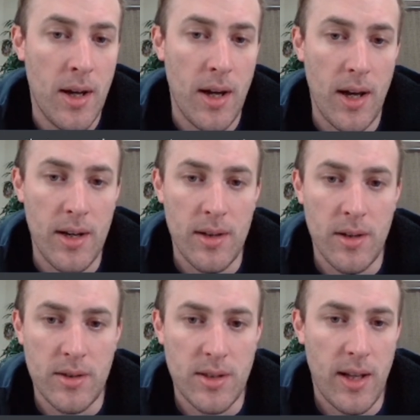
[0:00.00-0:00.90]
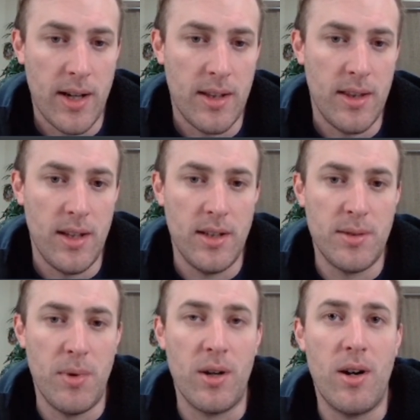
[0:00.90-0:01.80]
And it looks like the
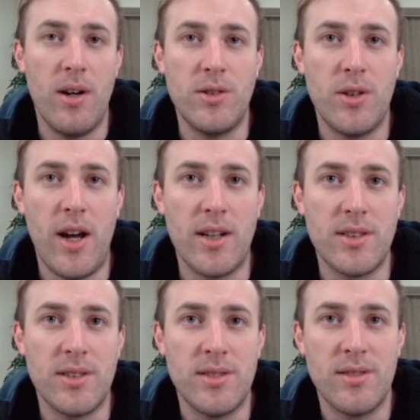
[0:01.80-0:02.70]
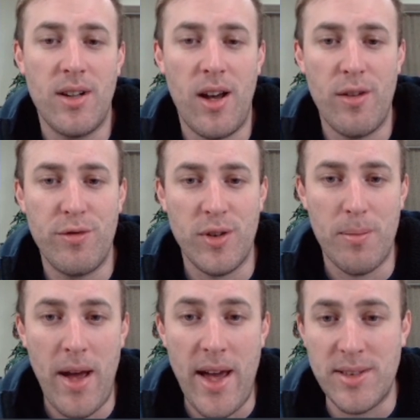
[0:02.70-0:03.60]
smart contracts for
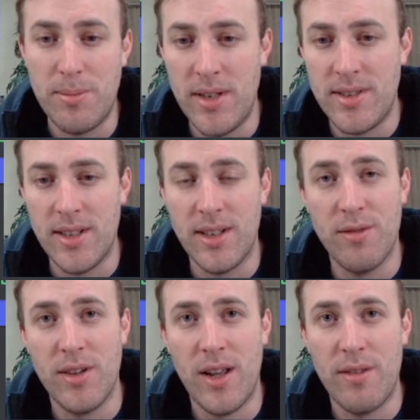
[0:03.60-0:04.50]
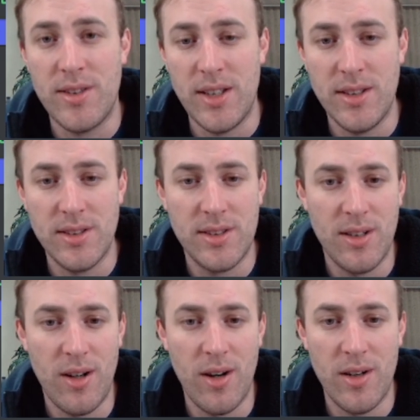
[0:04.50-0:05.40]
mass minting of NFTs
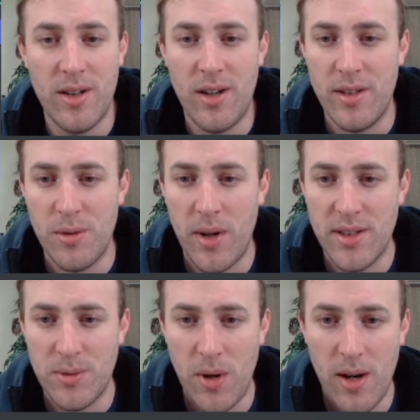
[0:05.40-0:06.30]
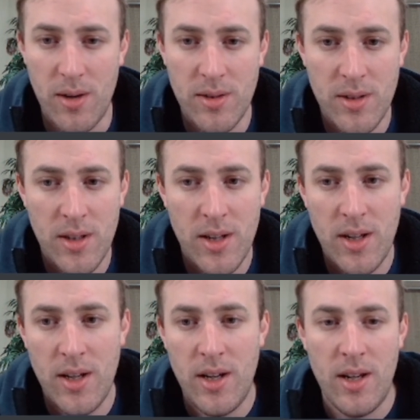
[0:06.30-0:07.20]
are underway as well.
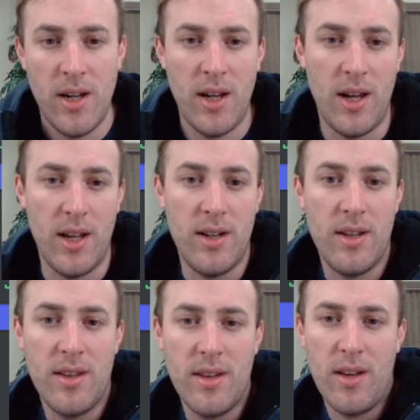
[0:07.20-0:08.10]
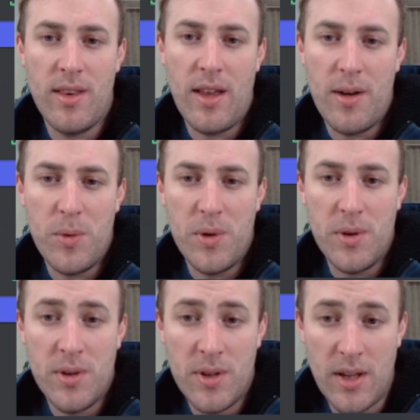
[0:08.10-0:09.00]
And that
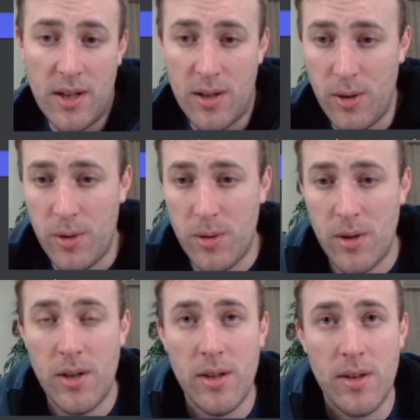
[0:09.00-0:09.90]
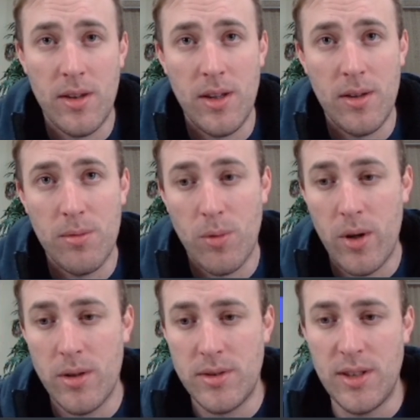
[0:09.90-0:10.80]
will include the
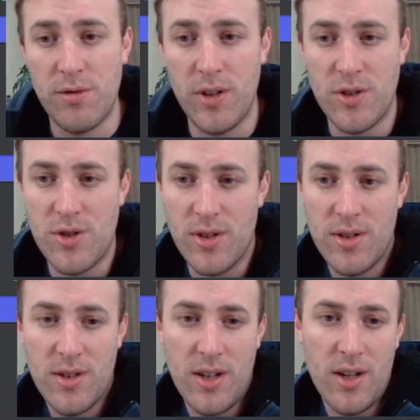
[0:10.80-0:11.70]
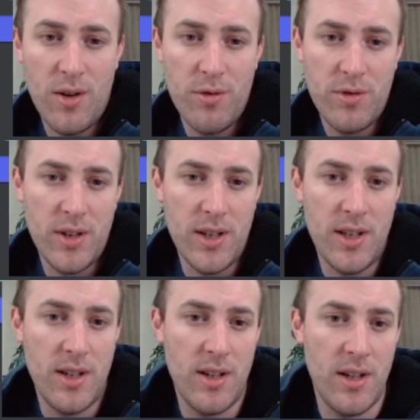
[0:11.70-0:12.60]
royalty feature and
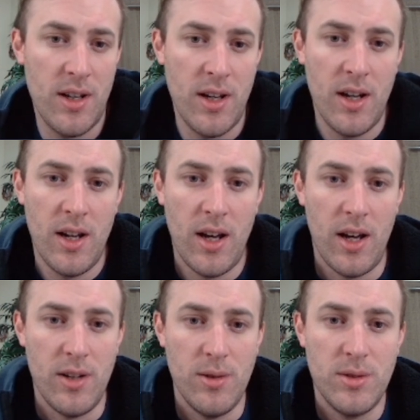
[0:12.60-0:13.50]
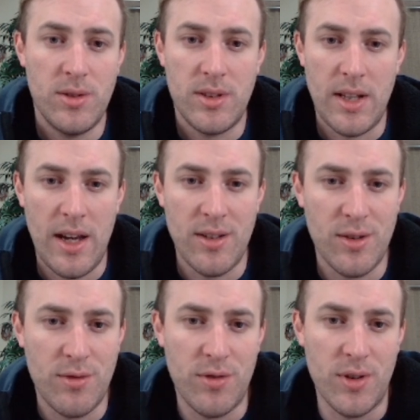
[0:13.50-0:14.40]
hopefully a new
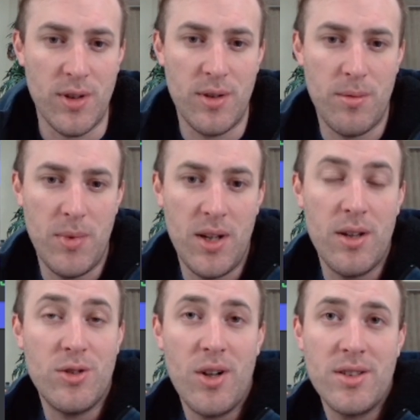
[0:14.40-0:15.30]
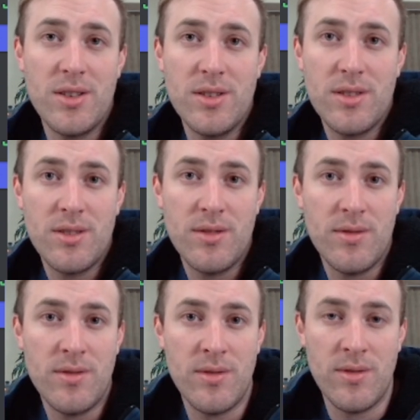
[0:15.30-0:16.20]
standard for mint addresses.
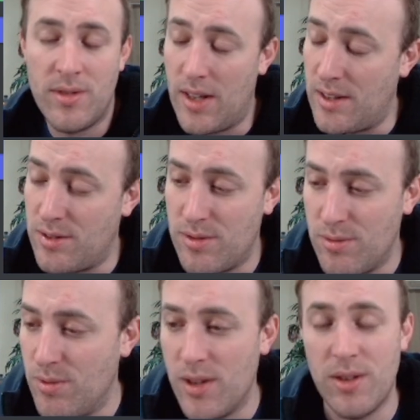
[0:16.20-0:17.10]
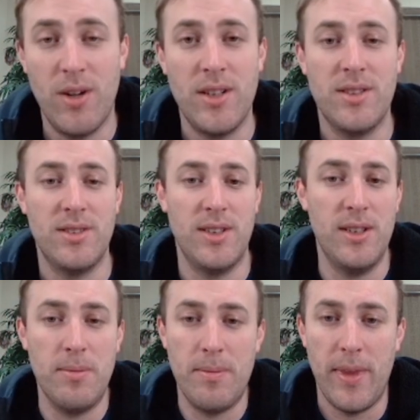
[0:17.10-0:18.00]
That's really great to
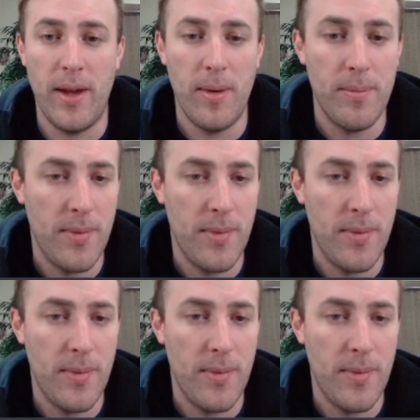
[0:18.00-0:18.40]
see. I